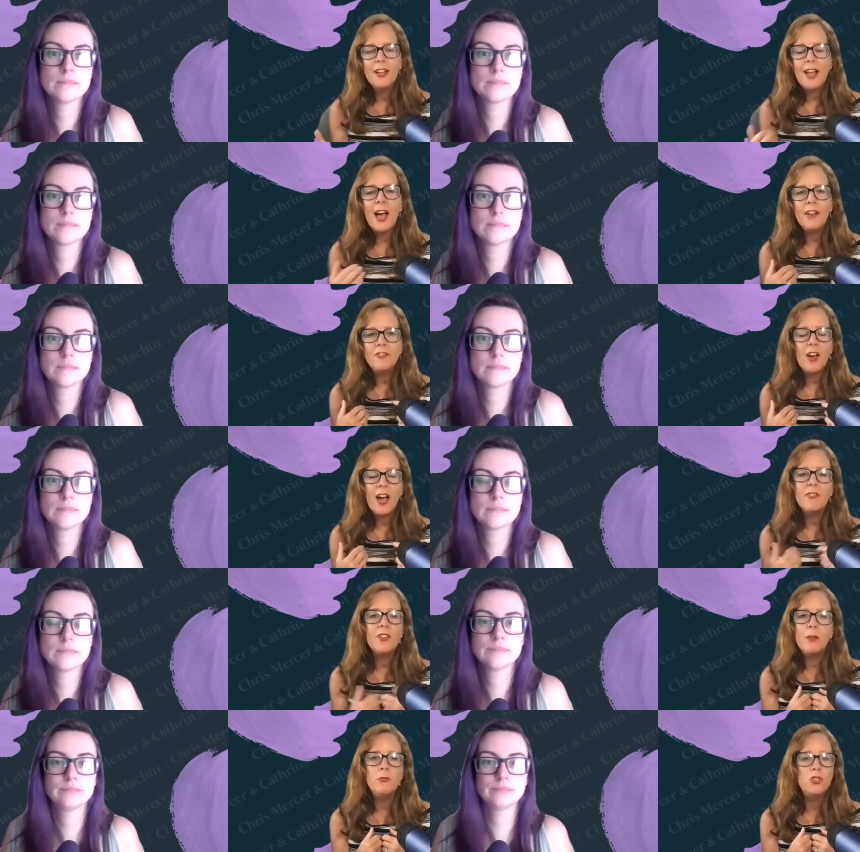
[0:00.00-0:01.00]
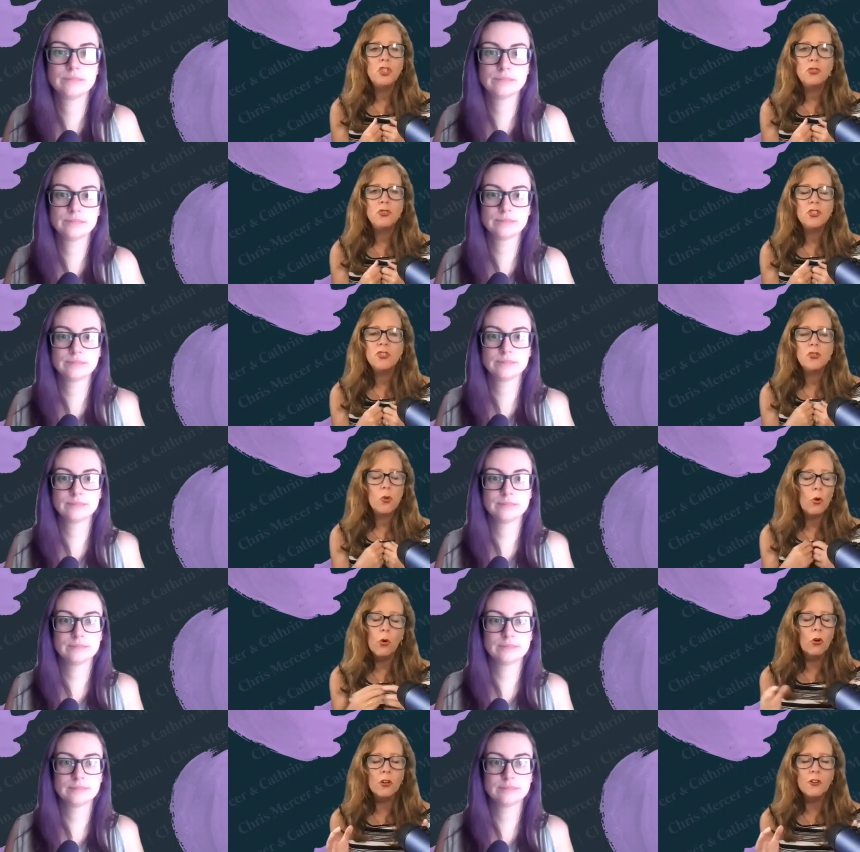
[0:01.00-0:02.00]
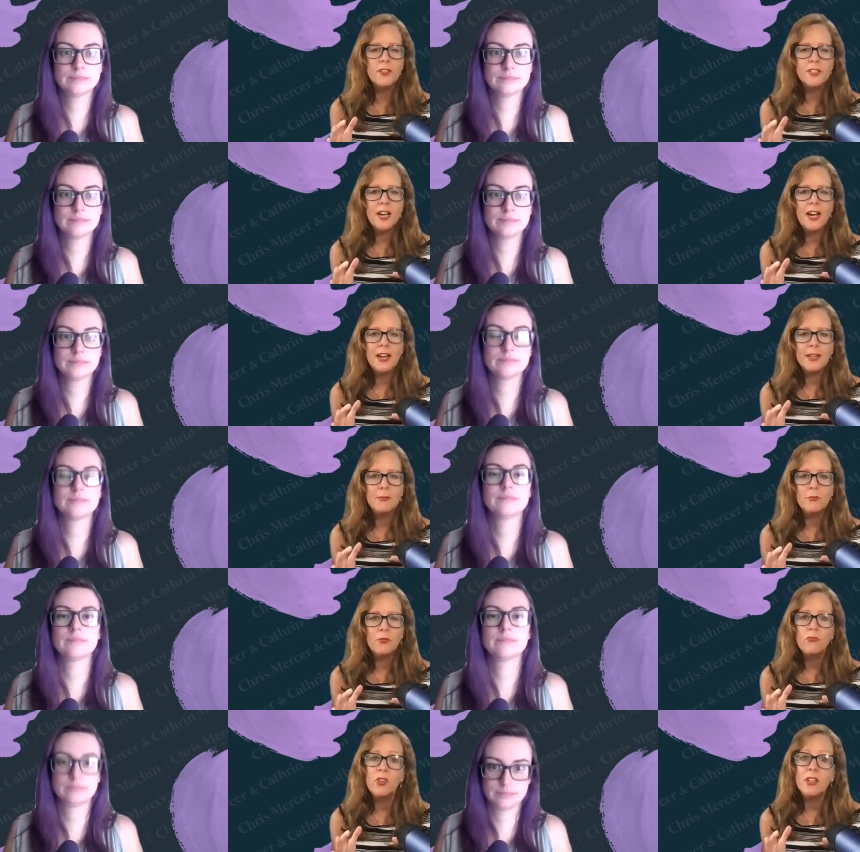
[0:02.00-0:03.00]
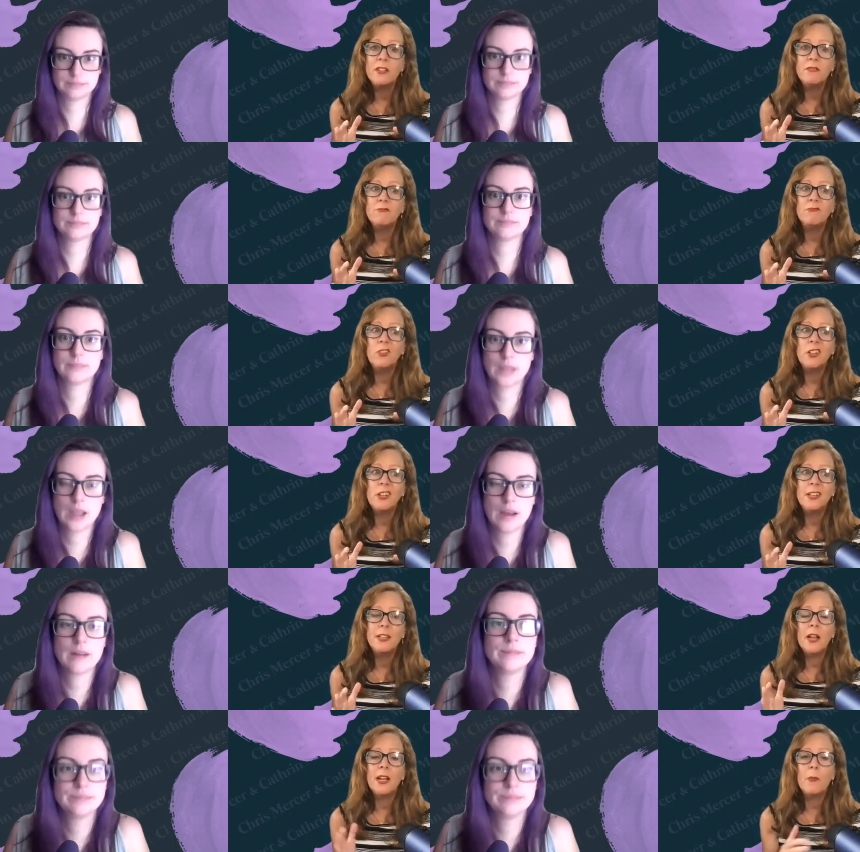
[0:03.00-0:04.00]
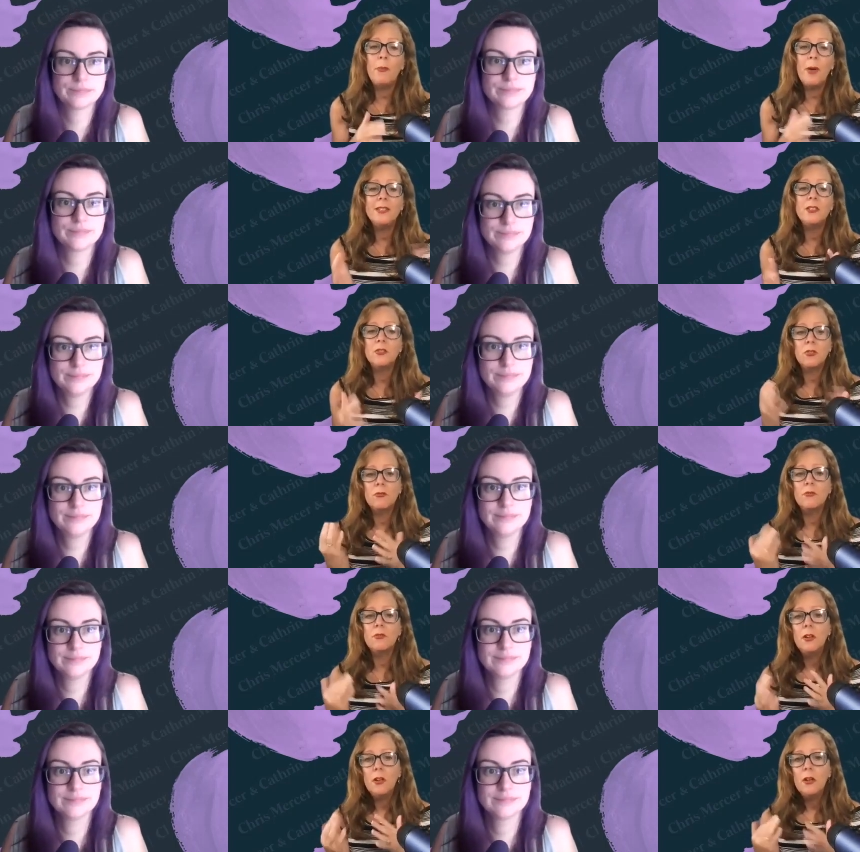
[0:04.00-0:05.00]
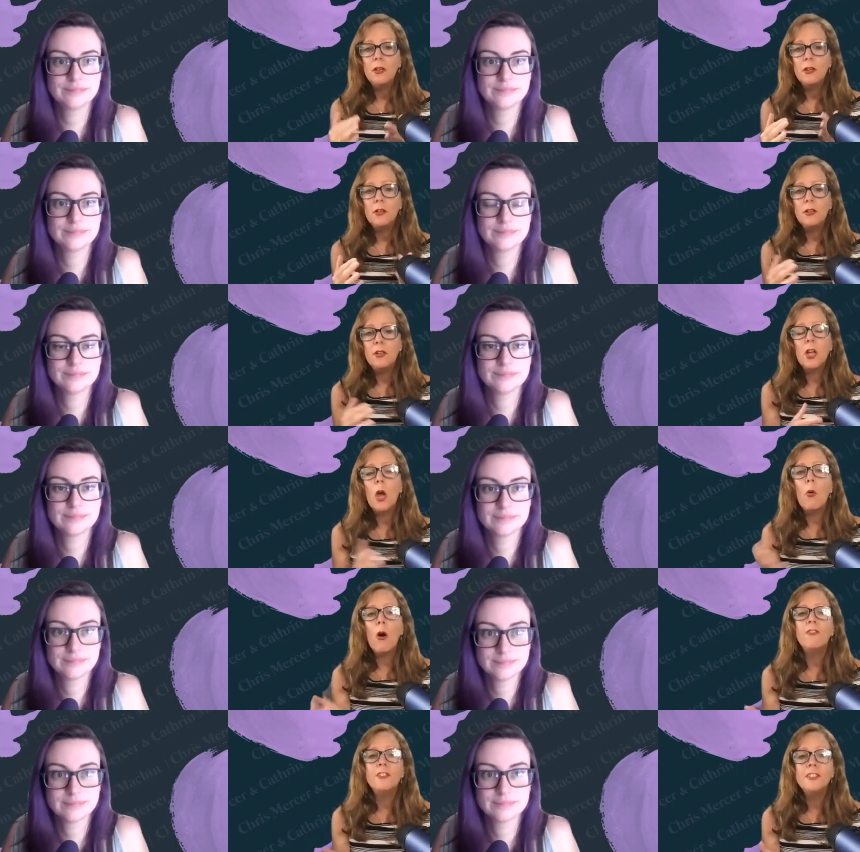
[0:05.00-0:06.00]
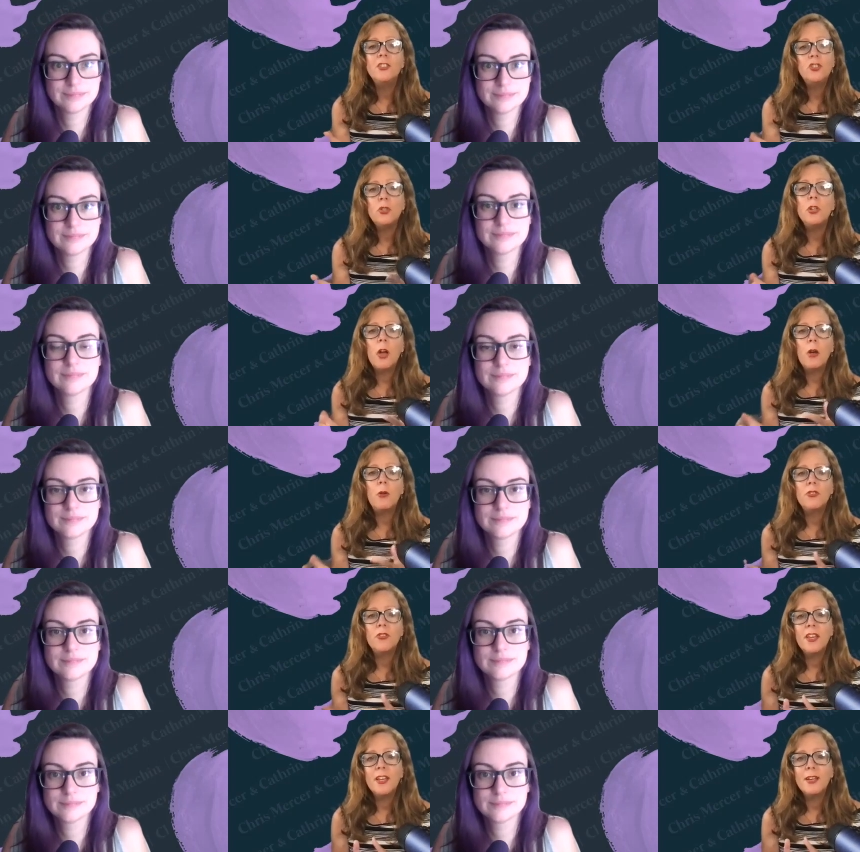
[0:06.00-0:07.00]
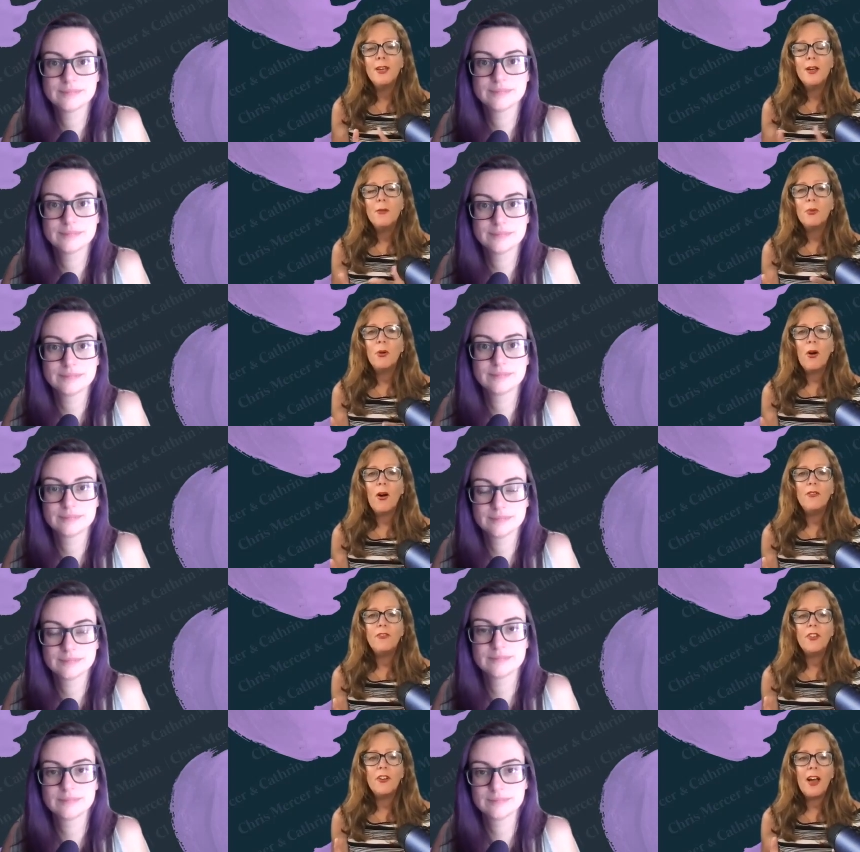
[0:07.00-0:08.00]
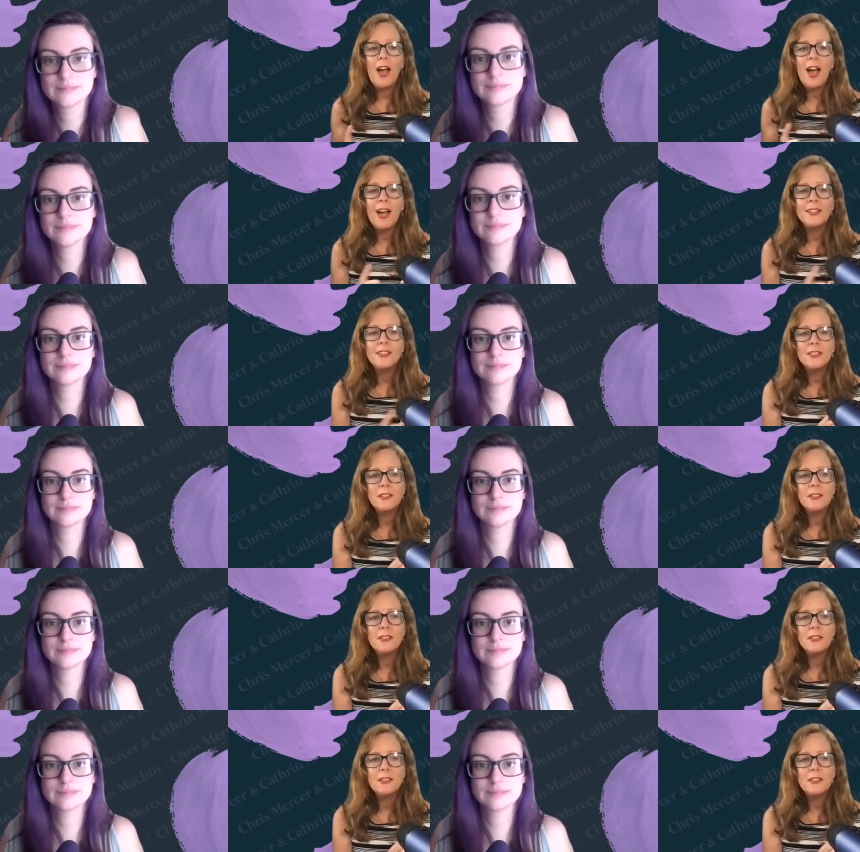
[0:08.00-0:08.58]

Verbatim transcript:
Speaker 1: I've I've learnt with tutors all of the time. Really really yeah. like I painted you go off and you do your own thing, but I've had